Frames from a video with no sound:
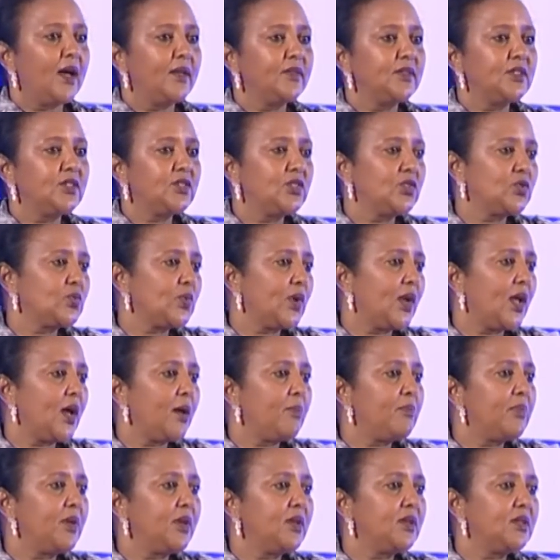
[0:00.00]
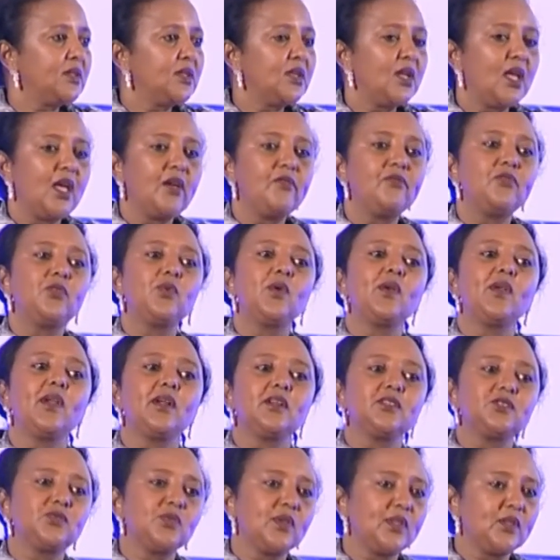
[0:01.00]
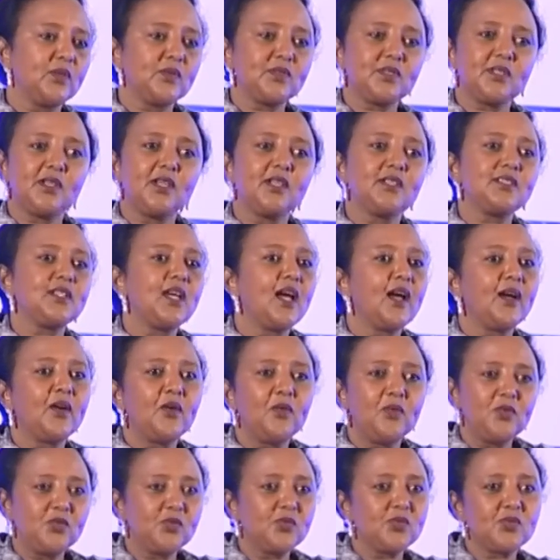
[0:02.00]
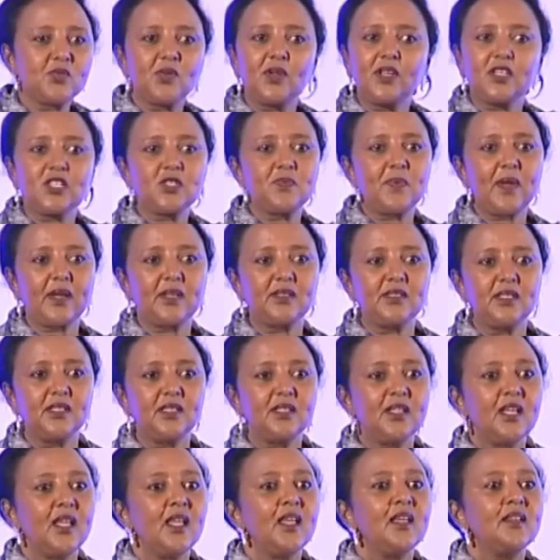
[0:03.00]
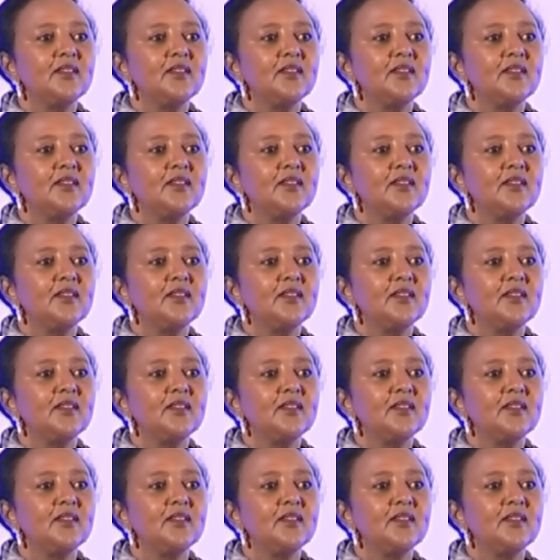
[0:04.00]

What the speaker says: This is what happened everywhere else where there was an attack, which was not expected.